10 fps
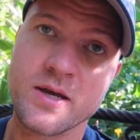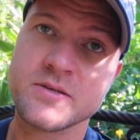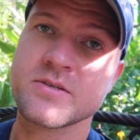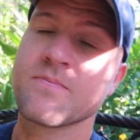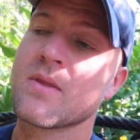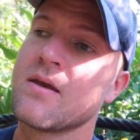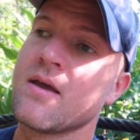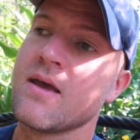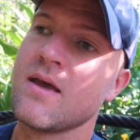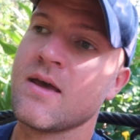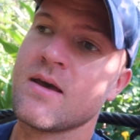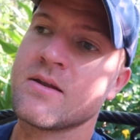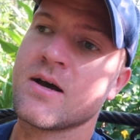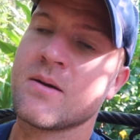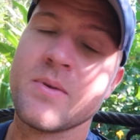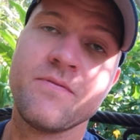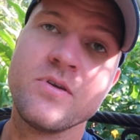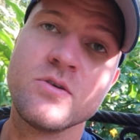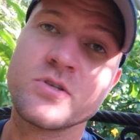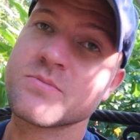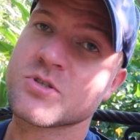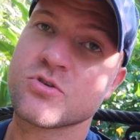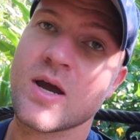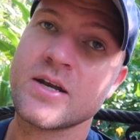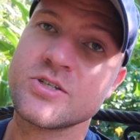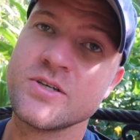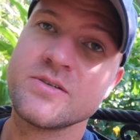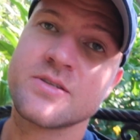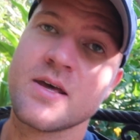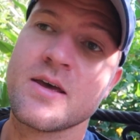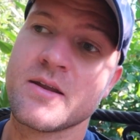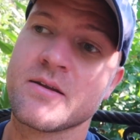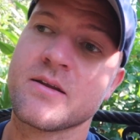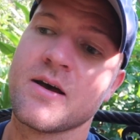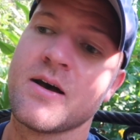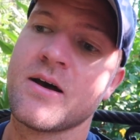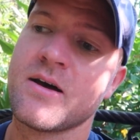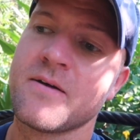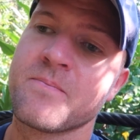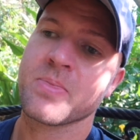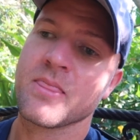ways. And um, if you use some strategies, then uh,